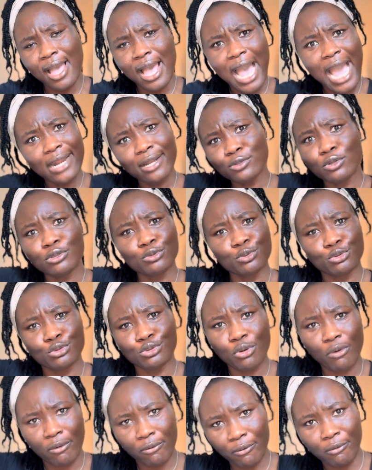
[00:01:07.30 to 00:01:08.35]
I just want to
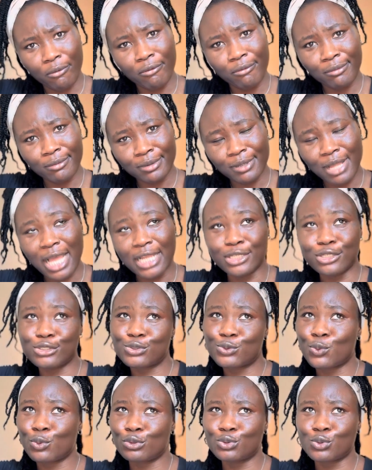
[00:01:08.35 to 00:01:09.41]
talk. I
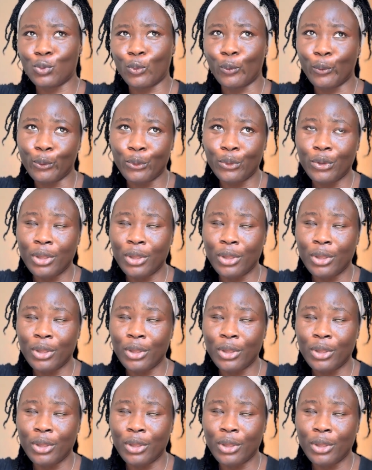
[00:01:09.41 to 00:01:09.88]
just want to